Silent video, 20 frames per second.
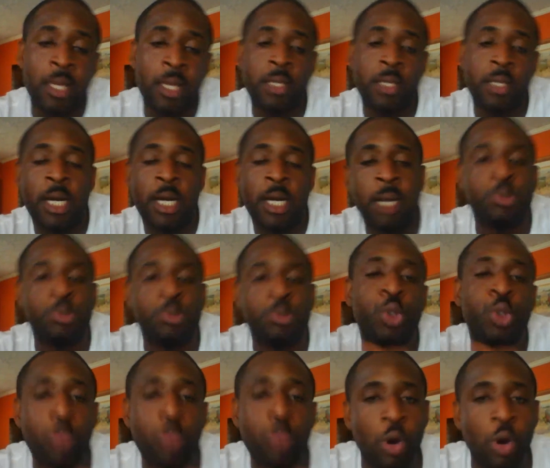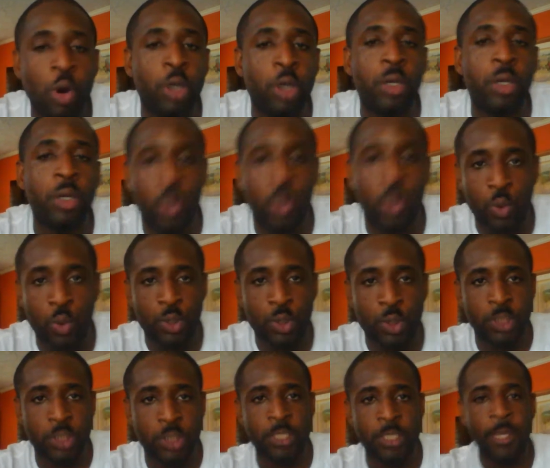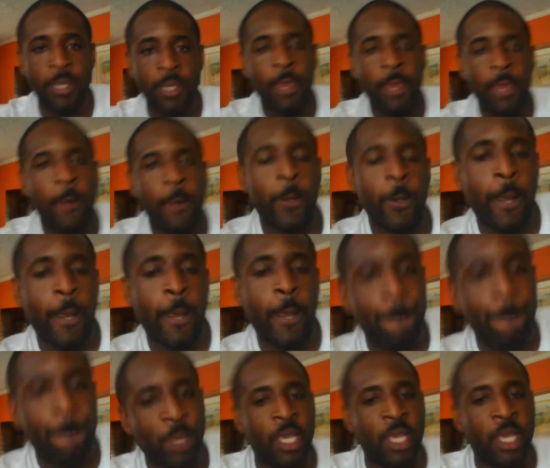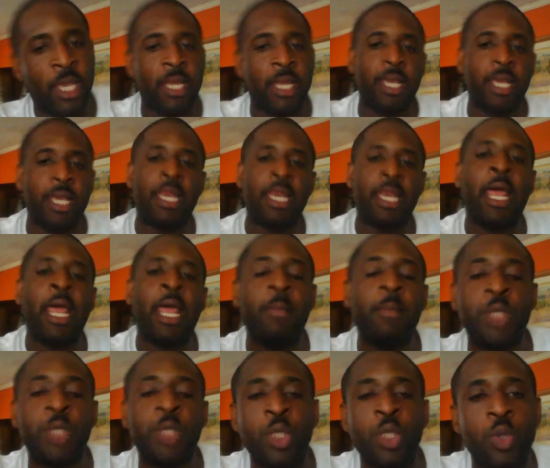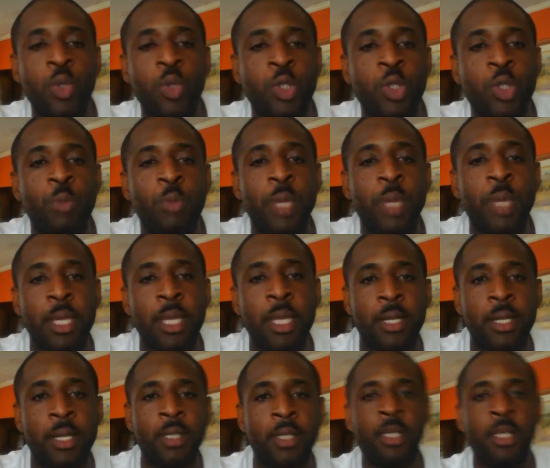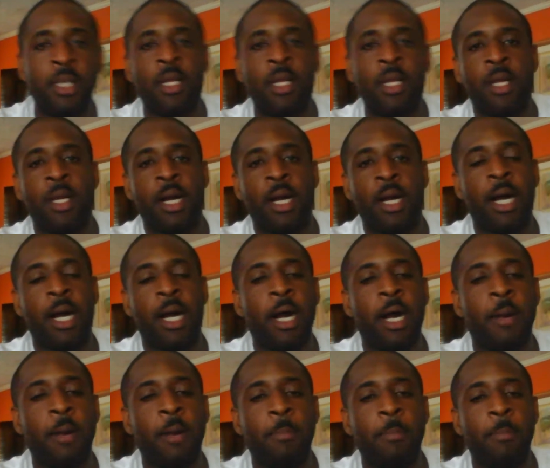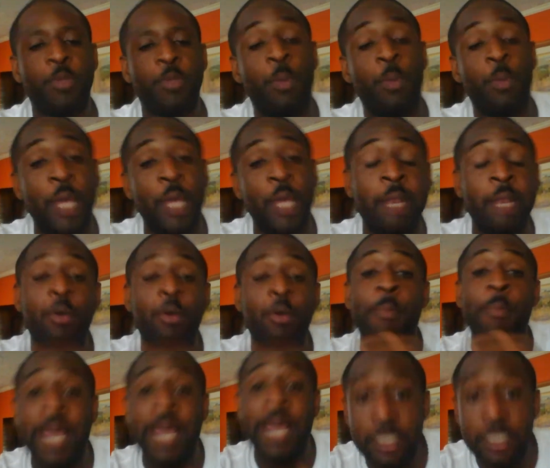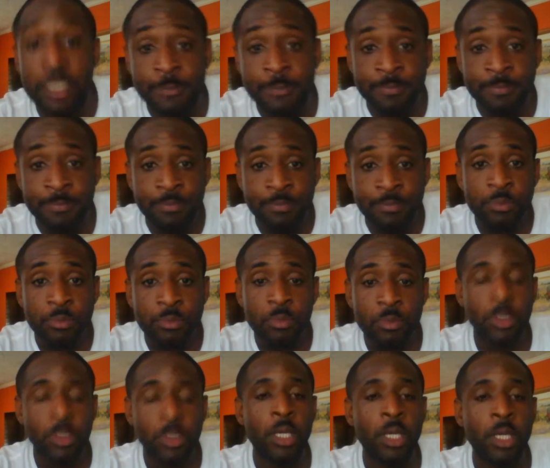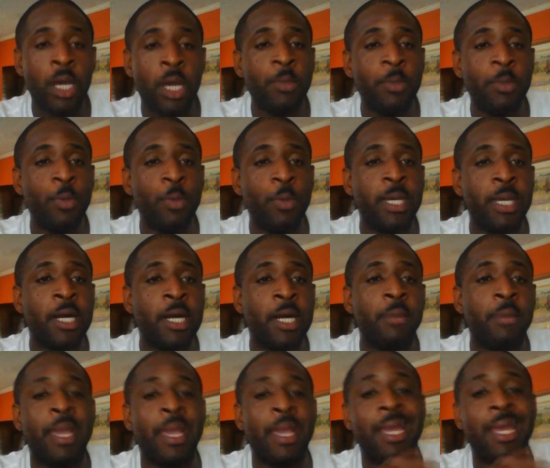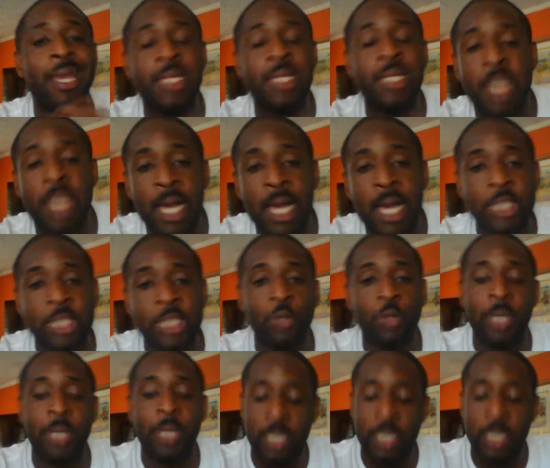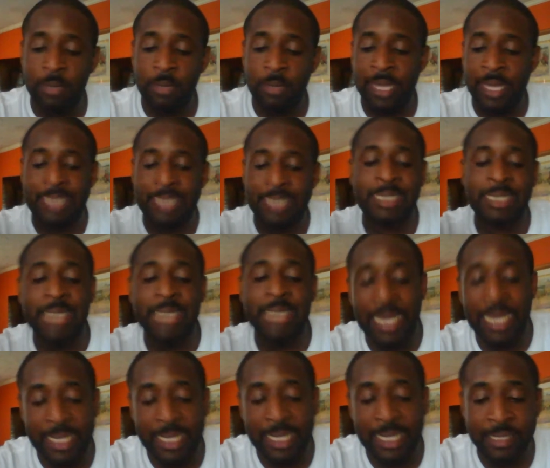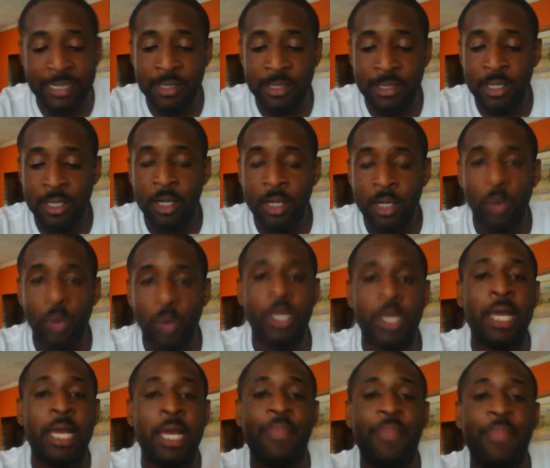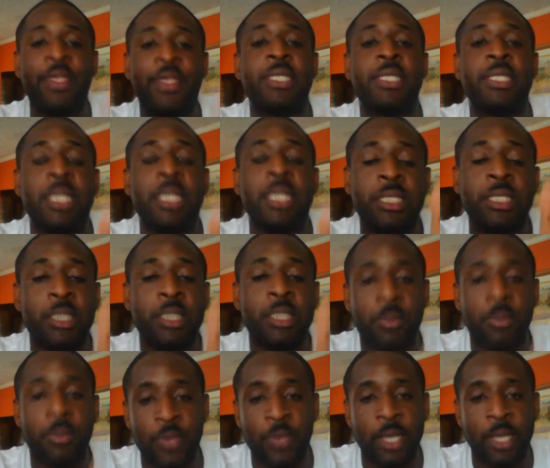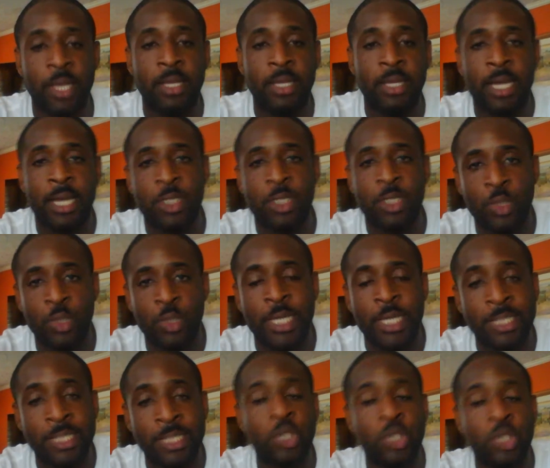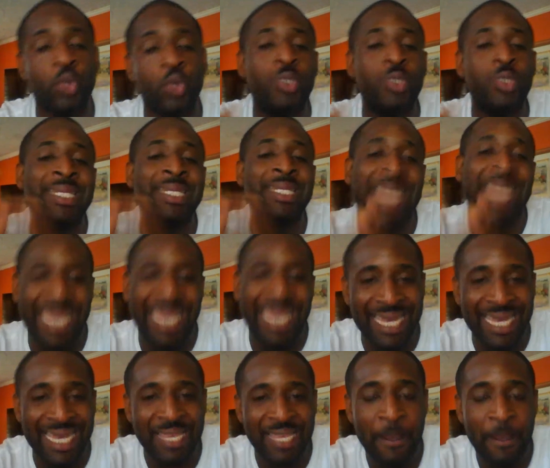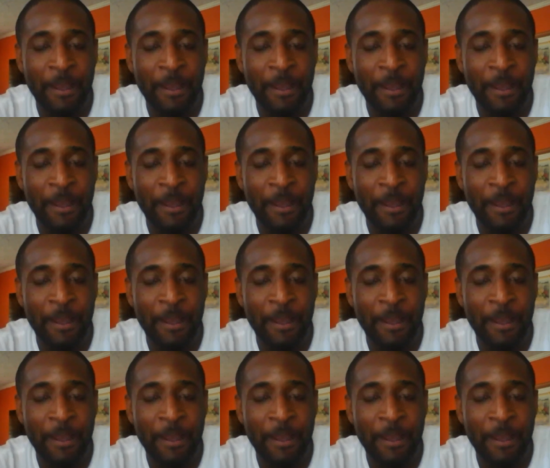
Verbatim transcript: um, small goals mm-hmm. okay it it helps you to build um, to build momentum mm-hmm. um, you become energized you become excited okay and this is something that you need to do daily